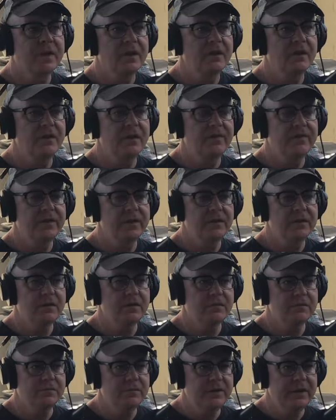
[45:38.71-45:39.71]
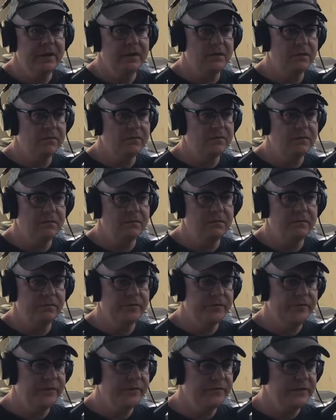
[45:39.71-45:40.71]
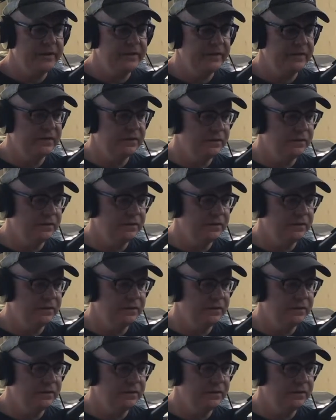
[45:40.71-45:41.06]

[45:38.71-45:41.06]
loved the 50s